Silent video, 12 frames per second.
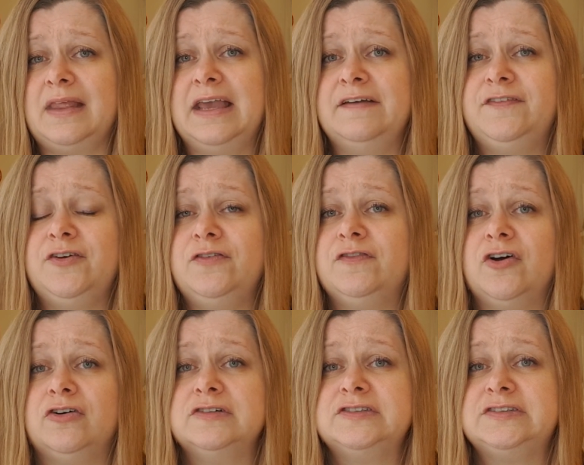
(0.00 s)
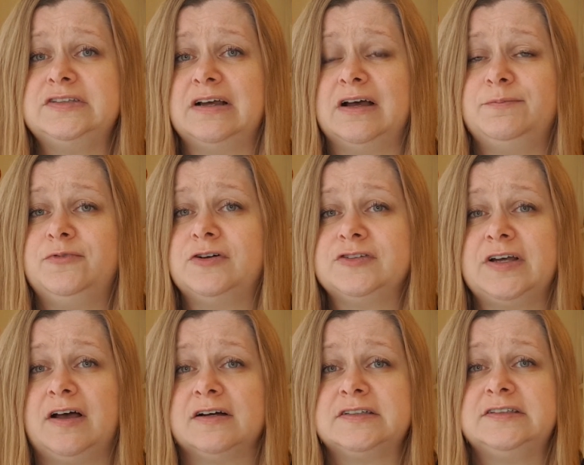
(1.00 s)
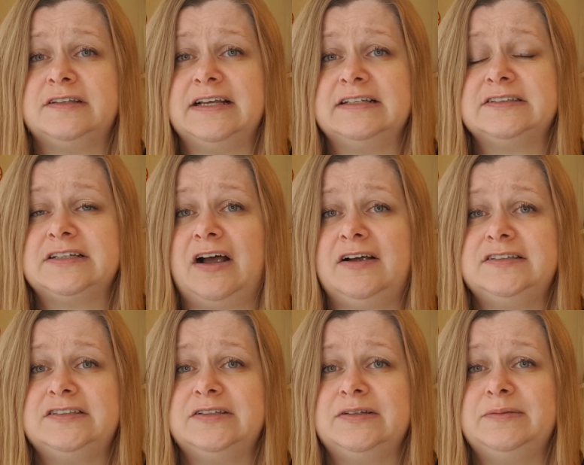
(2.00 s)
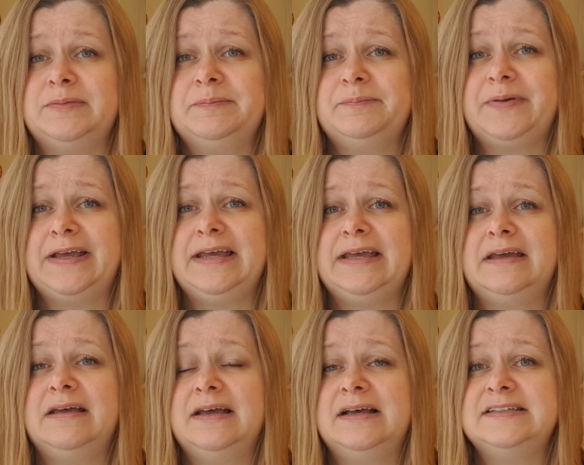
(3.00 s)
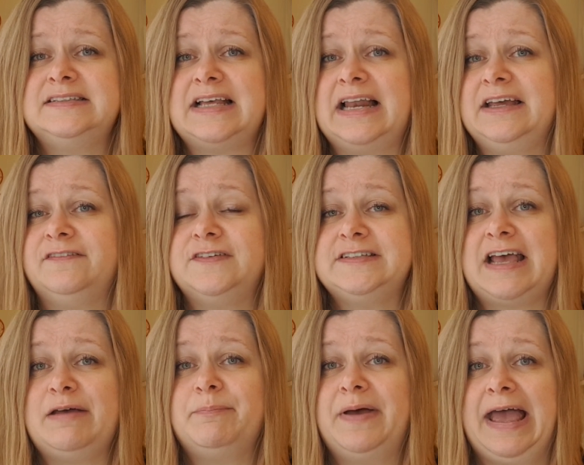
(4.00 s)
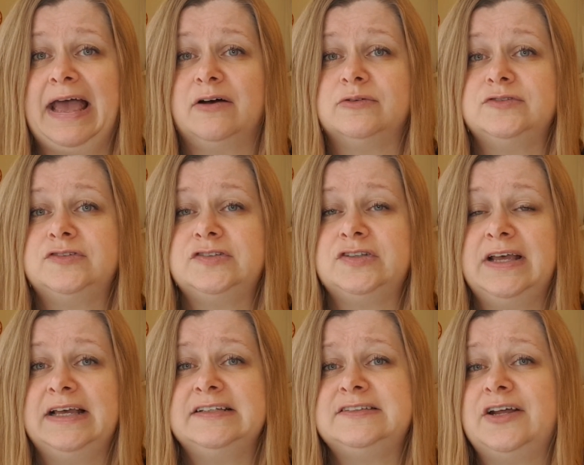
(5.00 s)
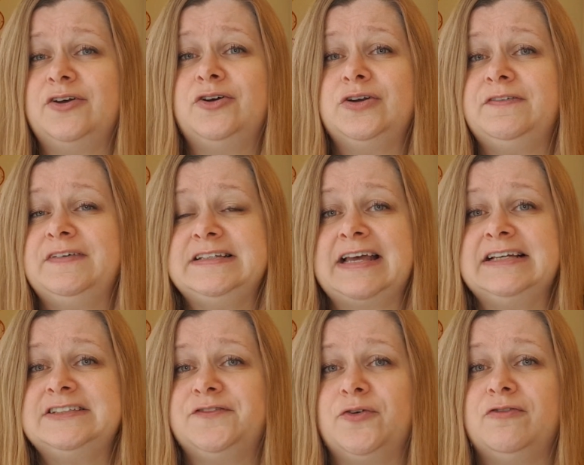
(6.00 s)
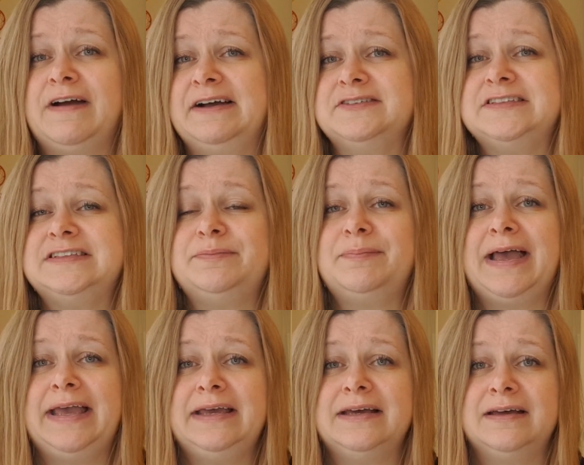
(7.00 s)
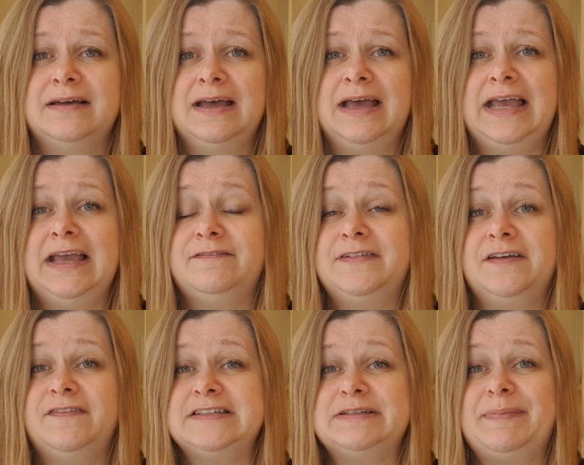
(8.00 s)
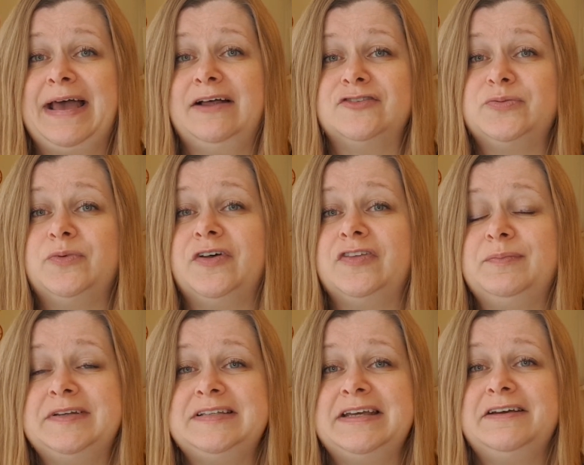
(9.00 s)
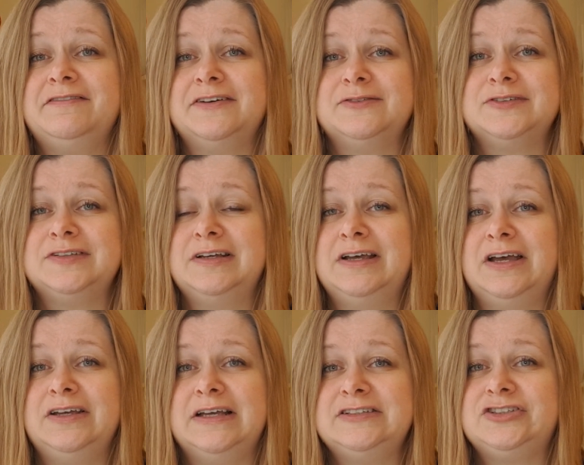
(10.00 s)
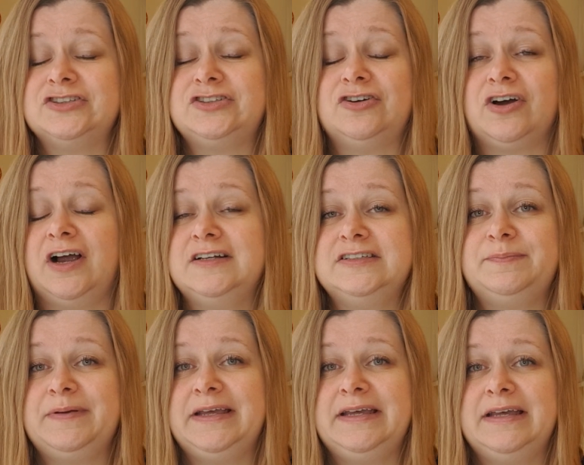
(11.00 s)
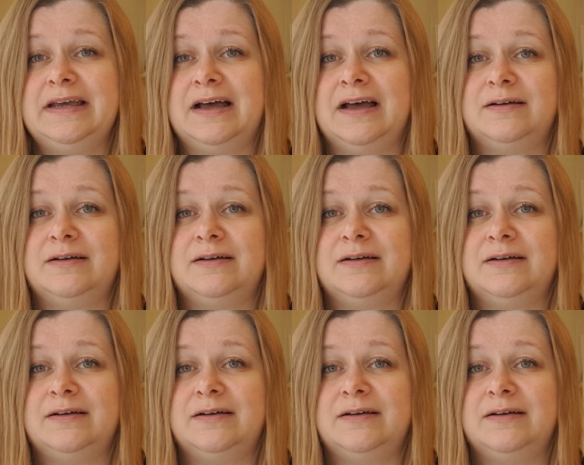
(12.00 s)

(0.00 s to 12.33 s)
If you've got a product that's going to be selling for £10, it's no good if it takes 4 hours to make. Even if it's £1 worth of materials, it's just not going to be